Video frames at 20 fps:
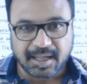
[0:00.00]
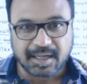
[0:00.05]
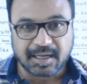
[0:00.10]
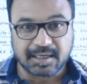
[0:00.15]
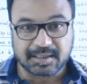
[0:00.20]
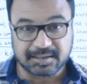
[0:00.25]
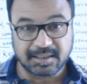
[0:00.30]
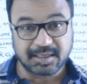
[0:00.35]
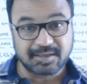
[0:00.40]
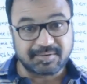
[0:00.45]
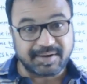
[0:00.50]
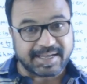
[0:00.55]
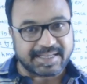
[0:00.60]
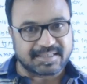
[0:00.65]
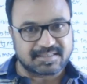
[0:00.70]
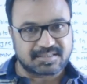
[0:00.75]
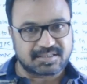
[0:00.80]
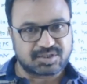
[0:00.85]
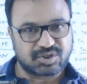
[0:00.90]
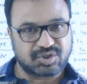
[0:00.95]

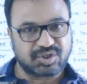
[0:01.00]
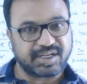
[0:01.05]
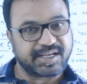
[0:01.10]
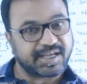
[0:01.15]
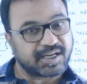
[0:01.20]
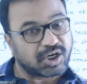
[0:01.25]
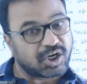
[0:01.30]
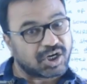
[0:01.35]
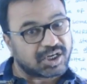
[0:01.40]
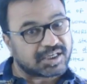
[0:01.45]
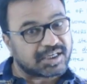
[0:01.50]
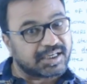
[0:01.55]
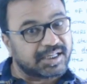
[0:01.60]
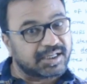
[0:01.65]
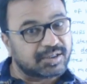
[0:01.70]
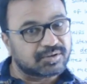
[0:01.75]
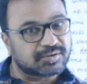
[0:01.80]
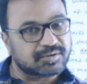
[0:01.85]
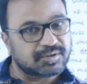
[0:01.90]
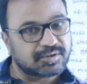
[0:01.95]
Otherwise, they cannot
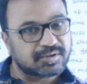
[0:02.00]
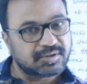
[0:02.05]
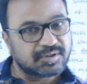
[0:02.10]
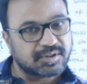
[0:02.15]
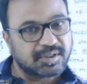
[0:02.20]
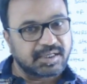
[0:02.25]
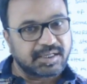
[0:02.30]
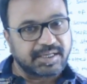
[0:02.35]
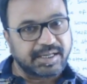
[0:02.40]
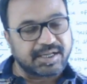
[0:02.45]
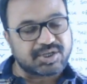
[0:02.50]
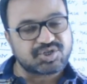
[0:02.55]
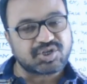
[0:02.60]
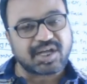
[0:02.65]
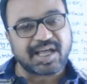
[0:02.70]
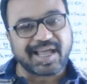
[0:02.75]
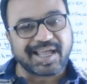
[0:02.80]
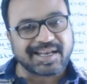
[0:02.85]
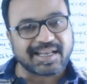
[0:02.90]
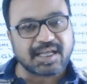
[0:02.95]
live. Each
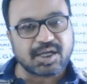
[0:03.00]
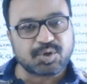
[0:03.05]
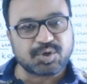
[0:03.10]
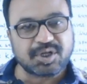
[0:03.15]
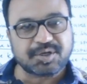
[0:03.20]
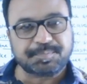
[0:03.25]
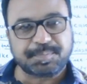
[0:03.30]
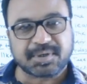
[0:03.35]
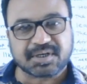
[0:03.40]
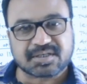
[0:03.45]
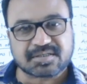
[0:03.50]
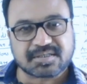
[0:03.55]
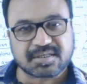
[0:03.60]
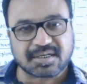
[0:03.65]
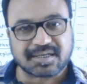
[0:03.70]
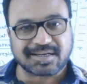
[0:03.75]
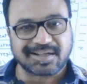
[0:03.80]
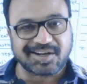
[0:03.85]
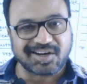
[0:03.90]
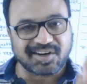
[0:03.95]
and every
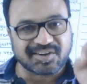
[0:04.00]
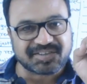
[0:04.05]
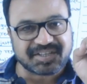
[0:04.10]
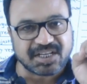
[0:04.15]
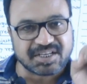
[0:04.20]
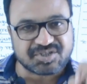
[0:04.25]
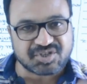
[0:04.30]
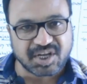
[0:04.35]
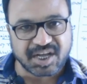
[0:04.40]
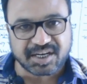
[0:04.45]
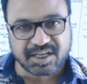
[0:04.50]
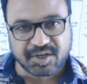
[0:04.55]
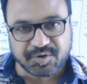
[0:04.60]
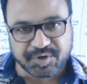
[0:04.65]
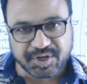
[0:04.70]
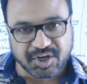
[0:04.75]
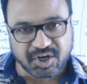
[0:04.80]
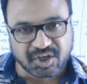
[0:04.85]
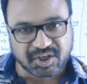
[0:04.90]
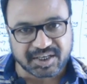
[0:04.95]
person or each and
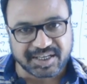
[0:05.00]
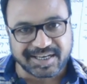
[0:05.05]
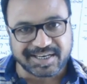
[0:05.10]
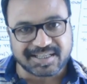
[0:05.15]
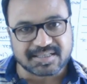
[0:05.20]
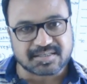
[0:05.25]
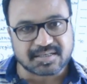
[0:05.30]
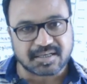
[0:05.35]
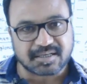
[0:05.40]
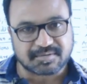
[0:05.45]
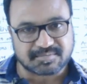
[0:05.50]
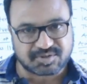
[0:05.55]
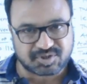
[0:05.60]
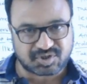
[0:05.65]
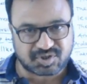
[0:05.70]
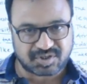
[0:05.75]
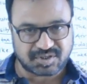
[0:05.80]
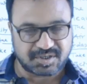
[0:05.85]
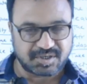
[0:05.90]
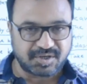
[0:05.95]
every
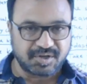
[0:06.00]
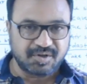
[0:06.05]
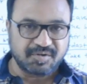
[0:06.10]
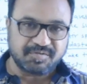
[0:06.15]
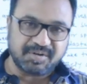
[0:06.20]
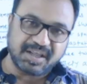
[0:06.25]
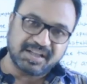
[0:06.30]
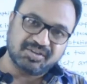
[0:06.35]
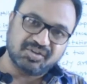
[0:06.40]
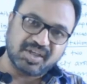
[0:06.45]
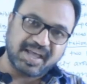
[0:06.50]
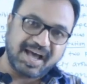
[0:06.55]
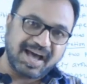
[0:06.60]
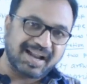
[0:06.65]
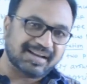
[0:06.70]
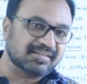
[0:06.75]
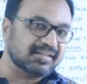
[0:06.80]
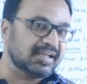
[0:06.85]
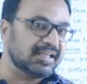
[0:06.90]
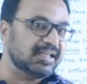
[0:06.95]
organisms, when they
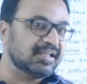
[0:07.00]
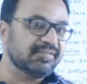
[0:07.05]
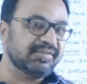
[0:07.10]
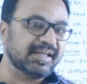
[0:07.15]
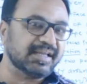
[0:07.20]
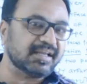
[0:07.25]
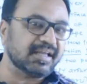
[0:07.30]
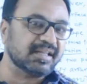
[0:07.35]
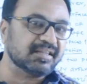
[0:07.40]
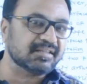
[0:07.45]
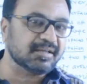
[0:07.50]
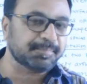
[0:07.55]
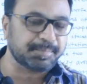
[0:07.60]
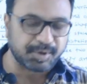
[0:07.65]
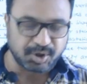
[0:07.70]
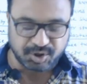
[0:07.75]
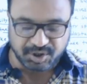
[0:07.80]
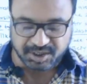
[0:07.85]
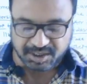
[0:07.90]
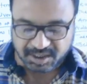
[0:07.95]
are living in the
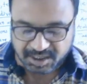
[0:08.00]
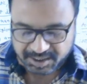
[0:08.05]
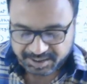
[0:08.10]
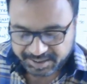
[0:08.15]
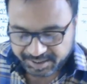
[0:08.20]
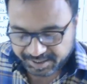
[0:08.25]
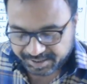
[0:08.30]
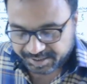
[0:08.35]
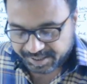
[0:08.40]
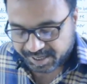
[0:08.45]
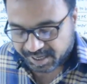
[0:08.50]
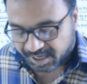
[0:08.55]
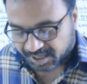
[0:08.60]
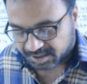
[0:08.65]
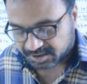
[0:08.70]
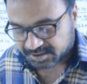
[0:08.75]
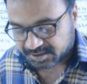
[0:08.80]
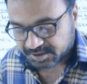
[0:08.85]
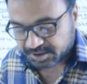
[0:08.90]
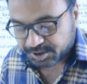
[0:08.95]
particular area,
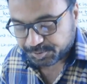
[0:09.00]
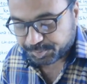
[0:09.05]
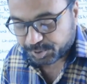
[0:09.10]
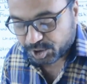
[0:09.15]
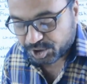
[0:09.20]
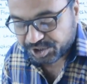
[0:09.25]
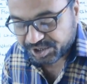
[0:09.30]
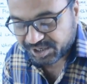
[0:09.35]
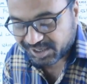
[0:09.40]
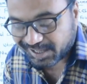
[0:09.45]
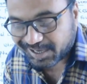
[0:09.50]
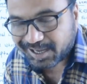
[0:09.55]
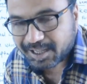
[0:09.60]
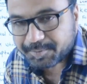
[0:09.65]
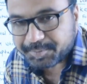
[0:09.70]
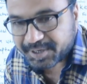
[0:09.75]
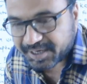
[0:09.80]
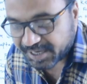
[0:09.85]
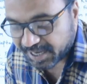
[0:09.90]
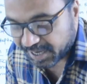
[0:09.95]
particular
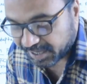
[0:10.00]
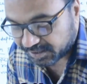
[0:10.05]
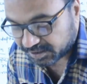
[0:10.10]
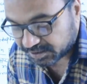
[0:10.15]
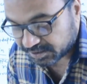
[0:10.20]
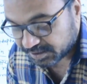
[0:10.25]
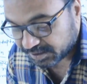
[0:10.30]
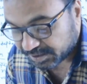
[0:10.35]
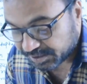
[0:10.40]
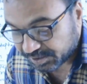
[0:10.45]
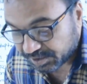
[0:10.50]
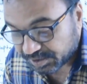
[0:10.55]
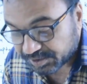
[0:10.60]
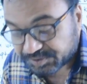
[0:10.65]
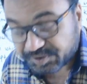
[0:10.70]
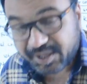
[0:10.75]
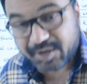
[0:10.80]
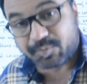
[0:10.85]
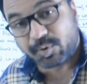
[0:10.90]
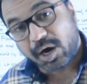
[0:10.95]
habitat,
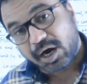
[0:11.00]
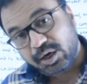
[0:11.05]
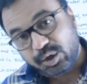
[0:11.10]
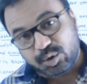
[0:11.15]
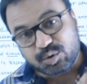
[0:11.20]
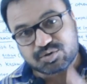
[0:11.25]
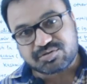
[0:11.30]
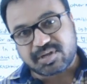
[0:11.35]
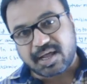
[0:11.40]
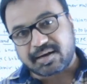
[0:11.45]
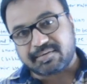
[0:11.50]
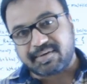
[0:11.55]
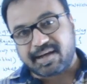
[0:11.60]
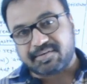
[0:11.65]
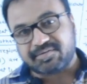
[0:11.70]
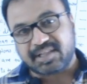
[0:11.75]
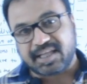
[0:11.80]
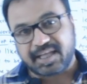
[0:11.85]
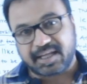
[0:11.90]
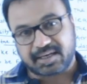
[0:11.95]
they want to
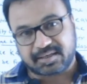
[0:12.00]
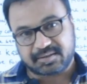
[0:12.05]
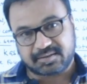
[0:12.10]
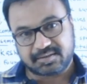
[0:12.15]
survive there.